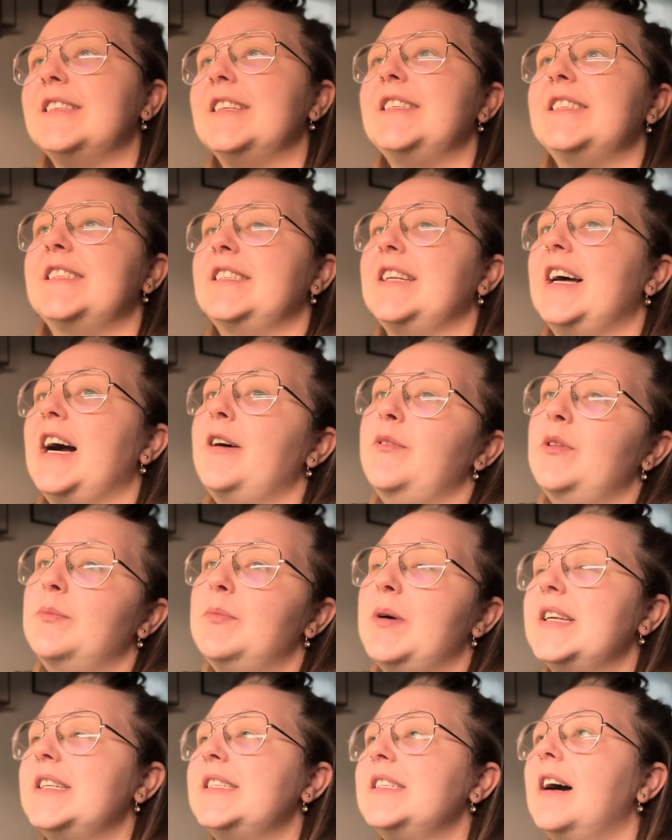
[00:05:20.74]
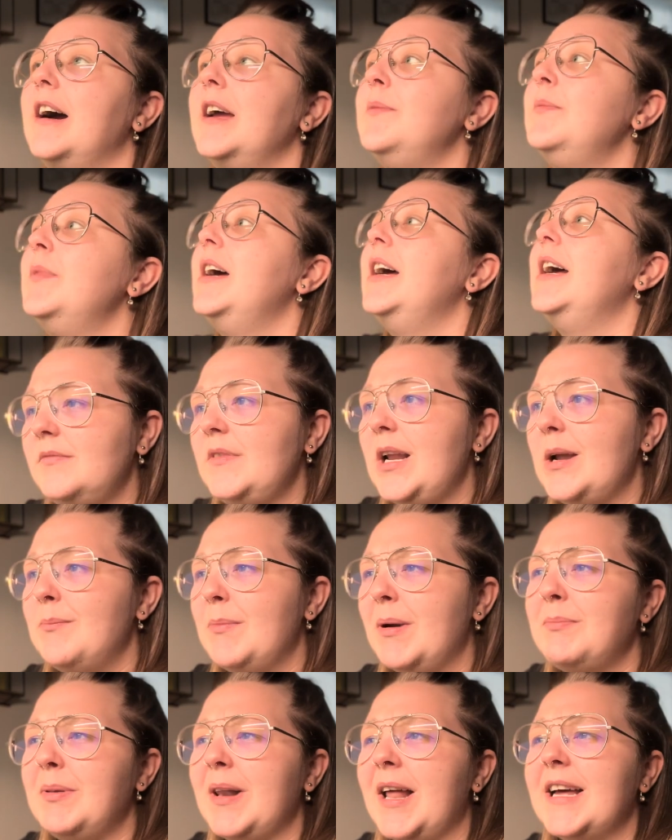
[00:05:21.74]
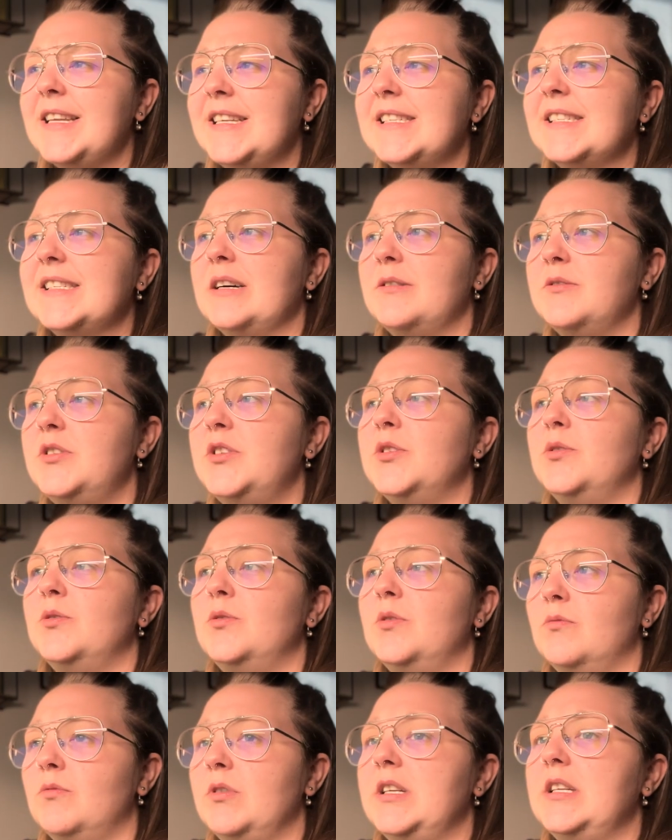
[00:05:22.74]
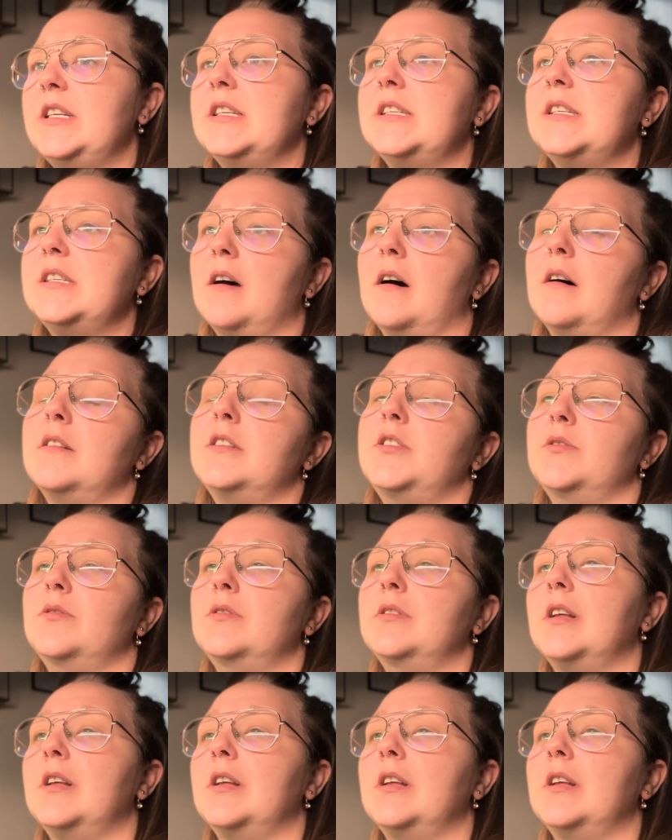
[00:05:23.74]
I didn't have the best time. My plan is now to really start doing